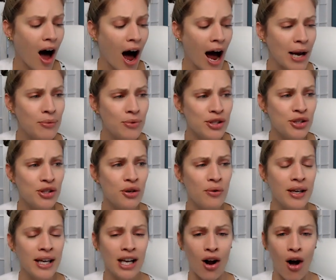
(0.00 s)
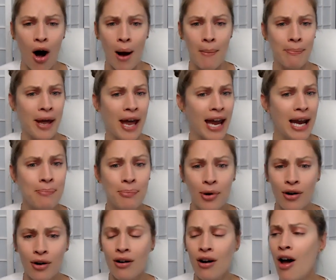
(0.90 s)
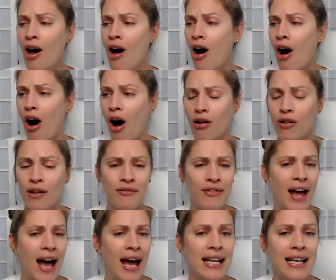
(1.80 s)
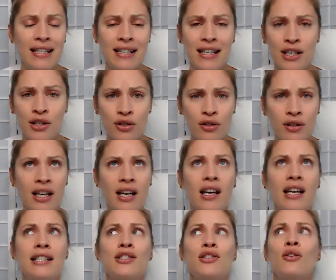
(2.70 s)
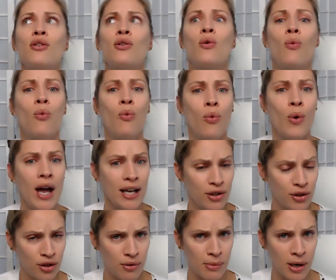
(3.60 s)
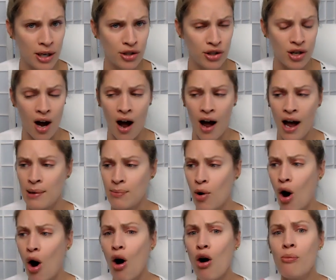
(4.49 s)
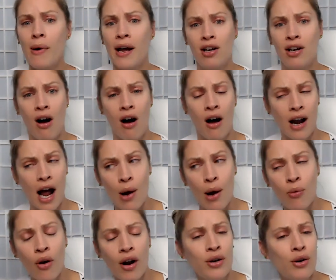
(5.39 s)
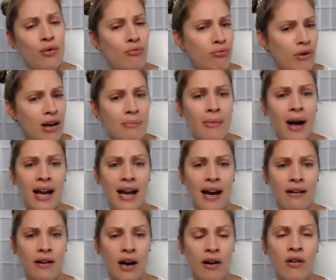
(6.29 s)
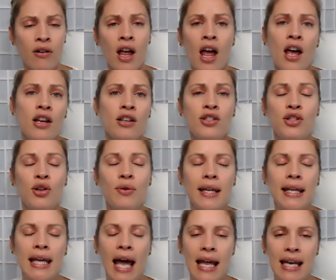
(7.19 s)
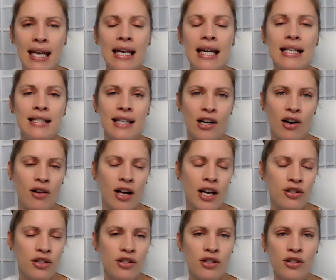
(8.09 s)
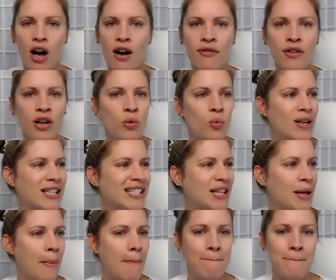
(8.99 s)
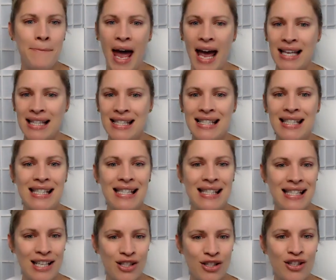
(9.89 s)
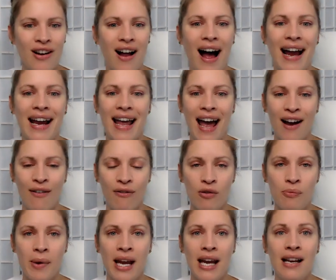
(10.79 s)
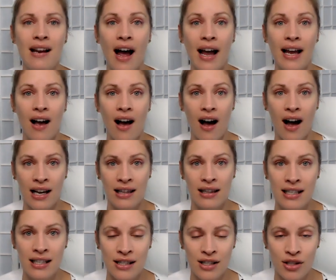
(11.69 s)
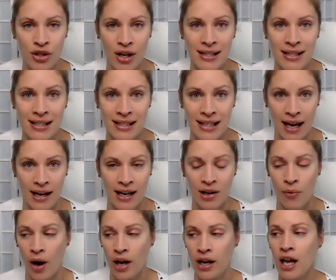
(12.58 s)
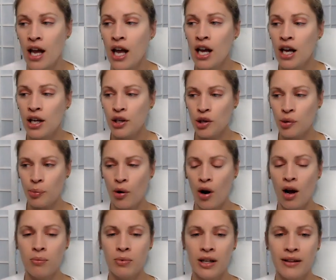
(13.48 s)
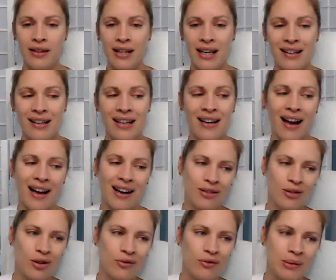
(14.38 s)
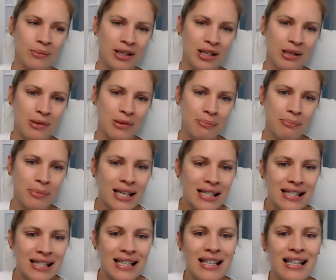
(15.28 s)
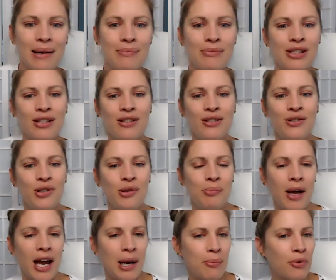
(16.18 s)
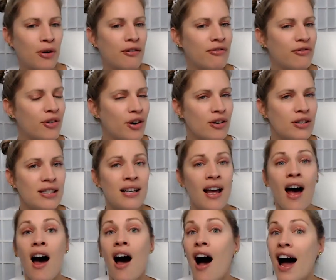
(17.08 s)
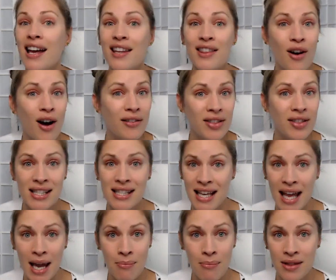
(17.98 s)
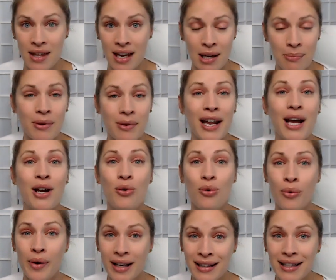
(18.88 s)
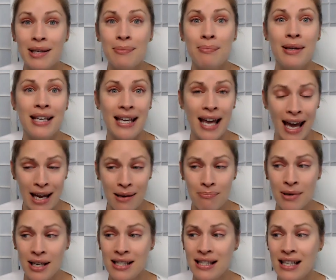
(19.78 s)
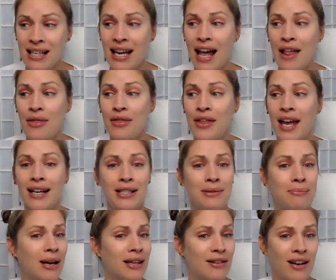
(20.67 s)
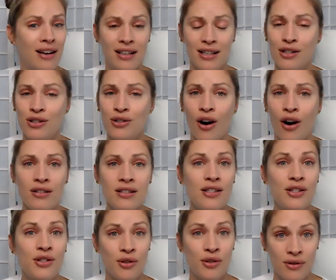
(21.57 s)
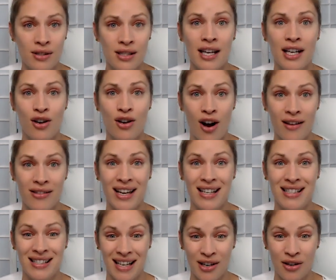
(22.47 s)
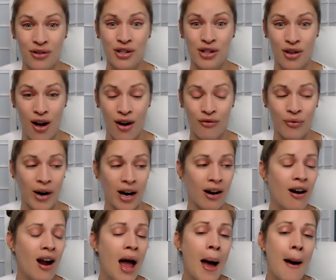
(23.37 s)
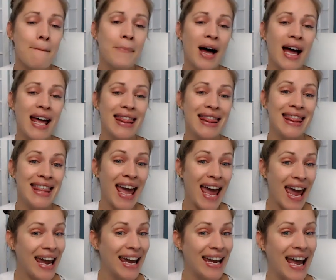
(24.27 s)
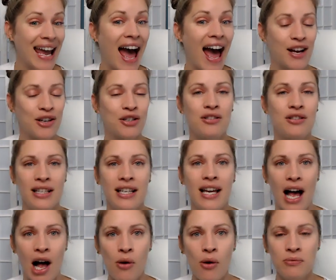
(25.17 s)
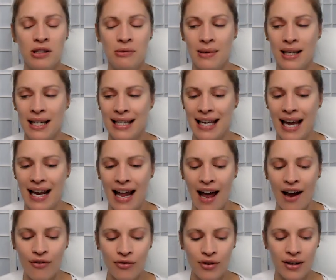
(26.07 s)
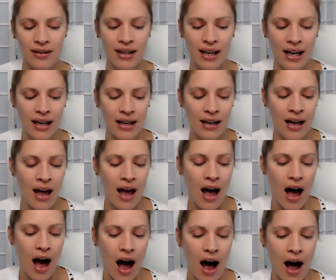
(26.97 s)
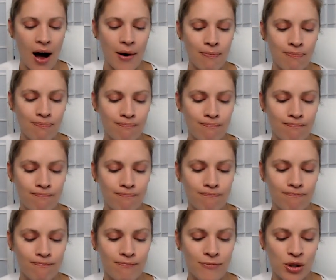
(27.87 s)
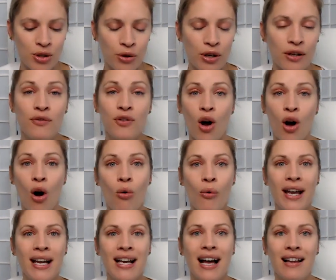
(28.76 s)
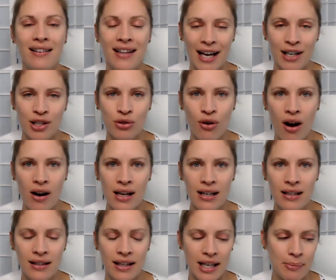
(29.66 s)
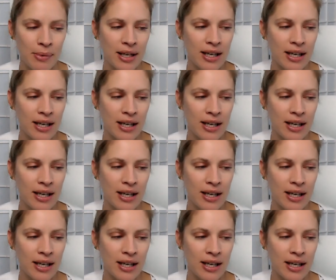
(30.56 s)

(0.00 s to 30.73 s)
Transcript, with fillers: I was doing it on paper, all of that initially, it took way too much time. Oh my God, I wanted to rip my hair out. So, getting a dental hygiene software was the best decision I ever made. I highly suggest getting one. You're probably thinking, I don't know if I'm going to be busy, I'm just going to do paper at first. I thought the same thing, but I quickly became busy and thanked my lucky stars as soon as I got that dental software. But they actually helped me get everything um, sort of going electronically.